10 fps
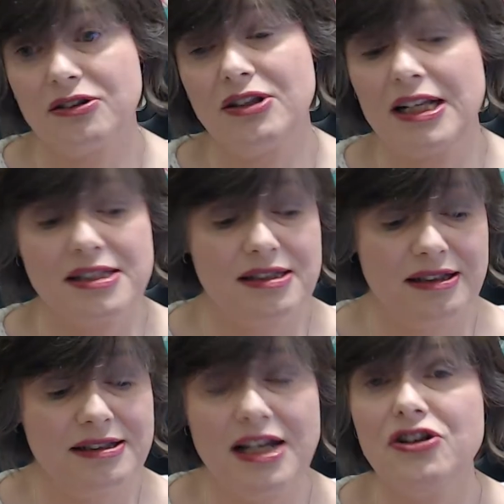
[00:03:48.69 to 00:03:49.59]
That's
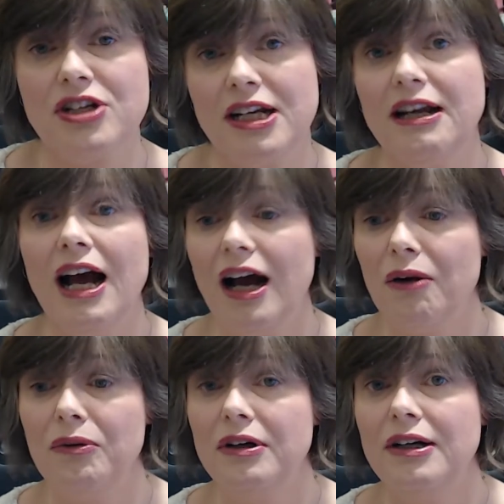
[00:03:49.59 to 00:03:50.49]
essentially
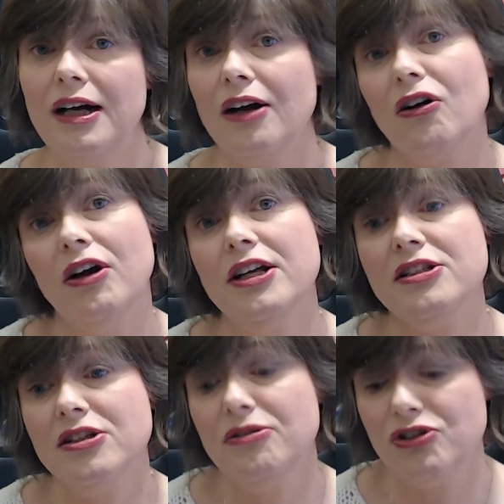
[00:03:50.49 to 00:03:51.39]
how I got
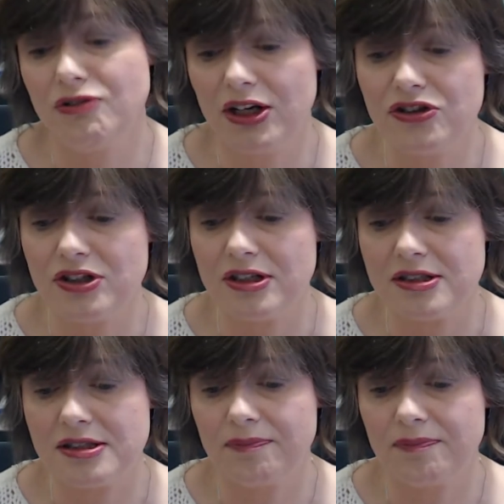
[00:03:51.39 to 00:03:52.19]
into tarantulas.